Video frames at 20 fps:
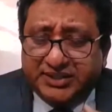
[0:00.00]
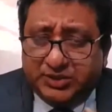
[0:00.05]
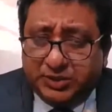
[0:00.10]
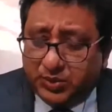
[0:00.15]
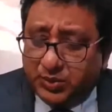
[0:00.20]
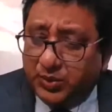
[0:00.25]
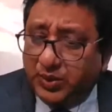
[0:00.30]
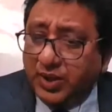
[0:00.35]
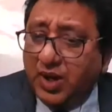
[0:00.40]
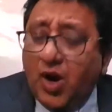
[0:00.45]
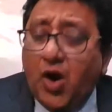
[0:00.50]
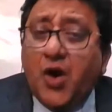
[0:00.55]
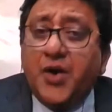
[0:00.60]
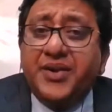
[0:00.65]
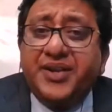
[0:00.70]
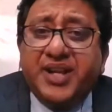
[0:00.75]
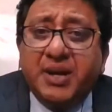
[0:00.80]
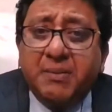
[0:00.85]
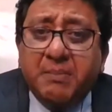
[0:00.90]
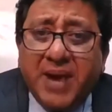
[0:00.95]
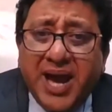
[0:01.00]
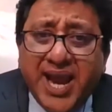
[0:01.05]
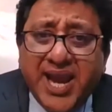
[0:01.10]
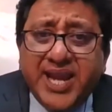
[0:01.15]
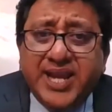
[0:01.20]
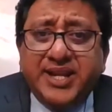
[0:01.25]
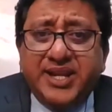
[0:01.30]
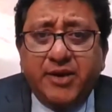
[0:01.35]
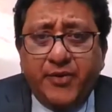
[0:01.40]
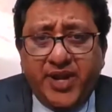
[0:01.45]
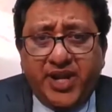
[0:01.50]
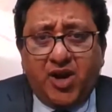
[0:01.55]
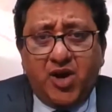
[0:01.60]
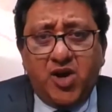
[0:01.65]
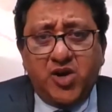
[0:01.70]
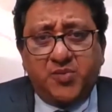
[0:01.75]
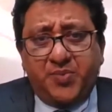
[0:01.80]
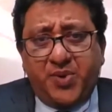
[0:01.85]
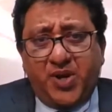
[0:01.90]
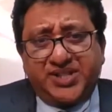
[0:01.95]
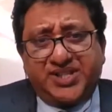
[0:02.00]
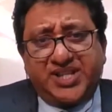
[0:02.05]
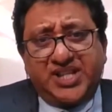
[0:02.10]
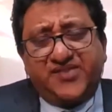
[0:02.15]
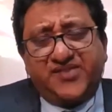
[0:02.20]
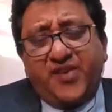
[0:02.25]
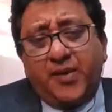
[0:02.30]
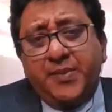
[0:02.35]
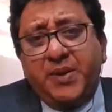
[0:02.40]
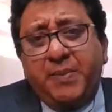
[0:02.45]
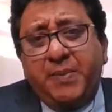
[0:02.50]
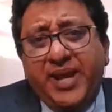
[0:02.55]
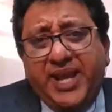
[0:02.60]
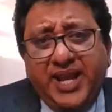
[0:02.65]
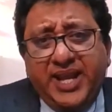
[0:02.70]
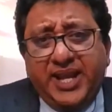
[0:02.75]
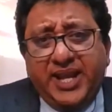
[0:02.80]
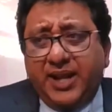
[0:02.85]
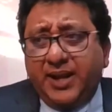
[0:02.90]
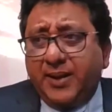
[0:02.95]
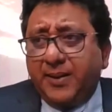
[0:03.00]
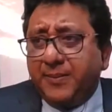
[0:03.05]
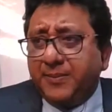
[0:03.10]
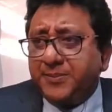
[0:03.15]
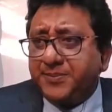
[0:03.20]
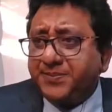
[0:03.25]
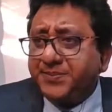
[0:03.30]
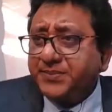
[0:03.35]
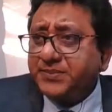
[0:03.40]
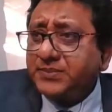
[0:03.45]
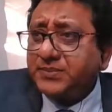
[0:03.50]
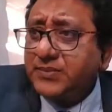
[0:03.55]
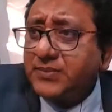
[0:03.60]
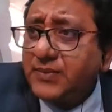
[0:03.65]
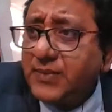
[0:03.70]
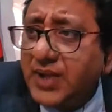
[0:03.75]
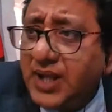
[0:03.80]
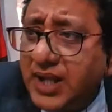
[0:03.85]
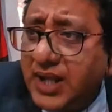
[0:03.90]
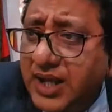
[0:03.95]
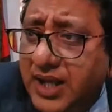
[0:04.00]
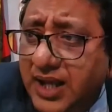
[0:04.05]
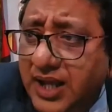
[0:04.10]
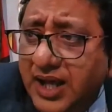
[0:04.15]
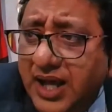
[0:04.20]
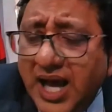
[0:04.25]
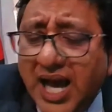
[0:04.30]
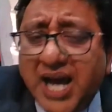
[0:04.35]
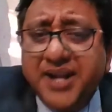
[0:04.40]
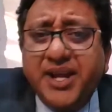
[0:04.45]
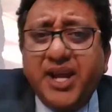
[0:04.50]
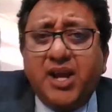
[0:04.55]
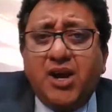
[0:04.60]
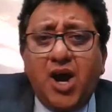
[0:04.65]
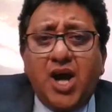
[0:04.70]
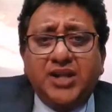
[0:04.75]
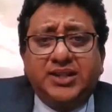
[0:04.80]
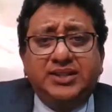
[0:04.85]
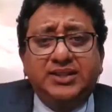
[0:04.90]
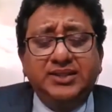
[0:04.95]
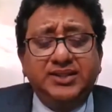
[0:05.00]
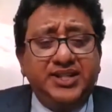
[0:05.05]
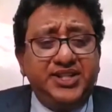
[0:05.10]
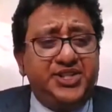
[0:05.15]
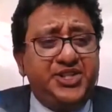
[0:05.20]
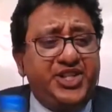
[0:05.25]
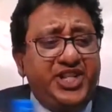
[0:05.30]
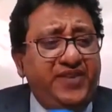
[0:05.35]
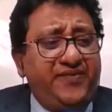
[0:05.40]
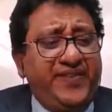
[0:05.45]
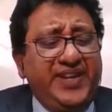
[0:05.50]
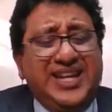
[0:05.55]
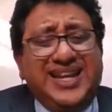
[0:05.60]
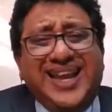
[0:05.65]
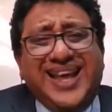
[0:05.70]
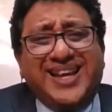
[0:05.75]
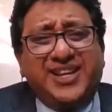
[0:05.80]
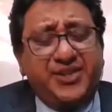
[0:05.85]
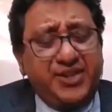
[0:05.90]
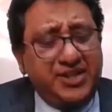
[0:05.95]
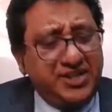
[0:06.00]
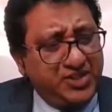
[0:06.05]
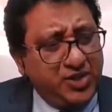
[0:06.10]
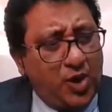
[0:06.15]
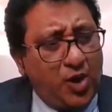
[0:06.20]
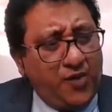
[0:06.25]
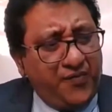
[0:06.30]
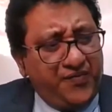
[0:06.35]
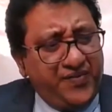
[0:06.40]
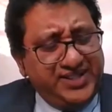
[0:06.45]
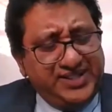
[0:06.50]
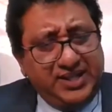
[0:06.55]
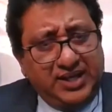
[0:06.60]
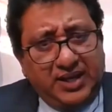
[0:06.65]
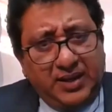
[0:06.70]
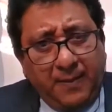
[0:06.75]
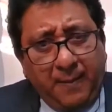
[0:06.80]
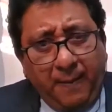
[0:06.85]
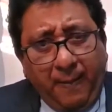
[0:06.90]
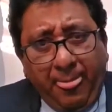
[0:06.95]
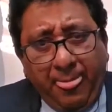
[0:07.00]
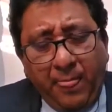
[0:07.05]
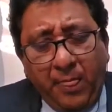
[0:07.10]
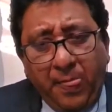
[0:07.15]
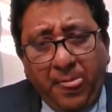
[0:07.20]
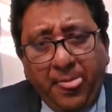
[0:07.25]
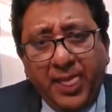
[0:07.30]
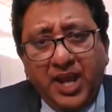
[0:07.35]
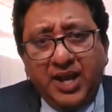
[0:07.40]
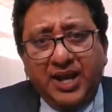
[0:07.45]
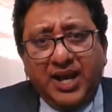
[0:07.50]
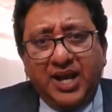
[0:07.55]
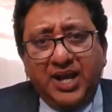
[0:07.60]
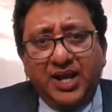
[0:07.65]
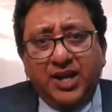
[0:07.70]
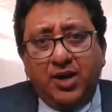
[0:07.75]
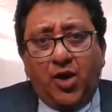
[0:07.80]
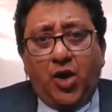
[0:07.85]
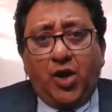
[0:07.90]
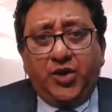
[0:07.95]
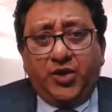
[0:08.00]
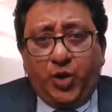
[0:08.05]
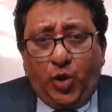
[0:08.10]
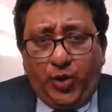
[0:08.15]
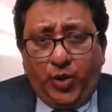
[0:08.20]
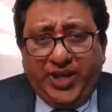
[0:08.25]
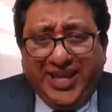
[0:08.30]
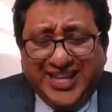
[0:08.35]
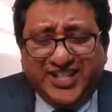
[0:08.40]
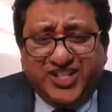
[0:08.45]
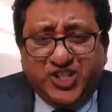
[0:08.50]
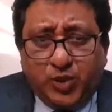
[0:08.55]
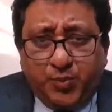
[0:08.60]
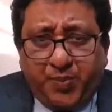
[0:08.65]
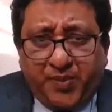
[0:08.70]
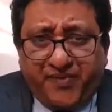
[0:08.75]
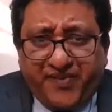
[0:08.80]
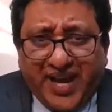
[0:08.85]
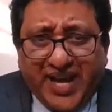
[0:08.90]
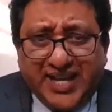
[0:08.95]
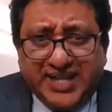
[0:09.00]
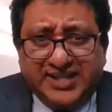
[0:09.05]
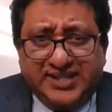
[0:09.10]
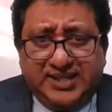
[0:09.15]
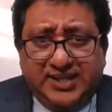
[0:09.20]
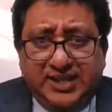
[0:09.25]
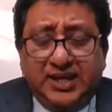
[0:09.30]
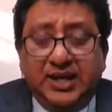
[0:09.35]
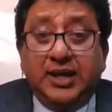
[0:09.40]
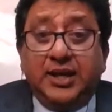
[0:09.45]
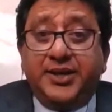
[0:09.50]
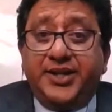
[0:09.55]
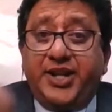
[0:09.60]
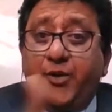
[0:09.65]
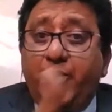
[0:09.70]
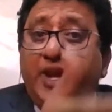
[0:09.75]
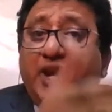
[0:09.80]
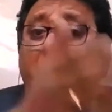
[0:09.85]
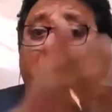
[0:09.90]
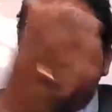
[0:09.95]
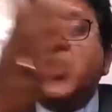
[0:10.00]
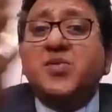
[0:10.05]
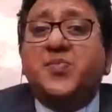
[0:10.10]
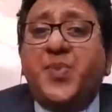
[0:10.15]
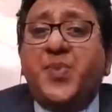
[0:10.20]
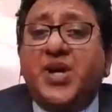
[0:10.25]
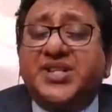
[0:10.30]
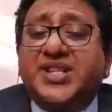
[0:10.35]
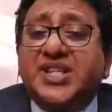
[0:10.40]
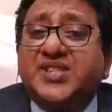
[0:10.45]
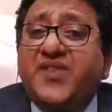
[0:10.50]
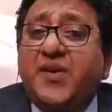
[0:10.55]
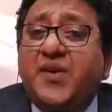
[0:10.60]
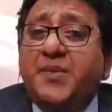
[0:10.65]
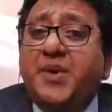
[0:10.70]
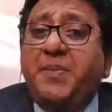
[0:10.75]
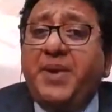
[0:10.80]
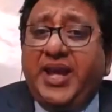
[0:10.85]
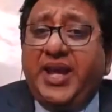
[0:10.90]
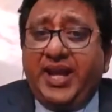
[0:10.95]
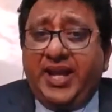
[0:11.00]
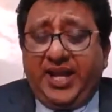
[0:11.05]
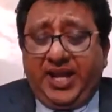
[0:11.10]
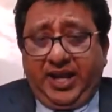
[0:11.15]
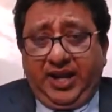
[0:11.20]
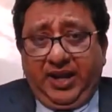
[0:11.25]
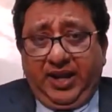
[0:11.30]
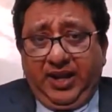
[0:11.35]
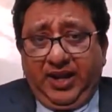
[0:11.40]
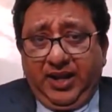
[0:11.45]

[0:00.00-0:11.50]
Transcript: to undermine the recount process from the beginning. And they got the chief elections officer, although he supervised the recount process from the beginning.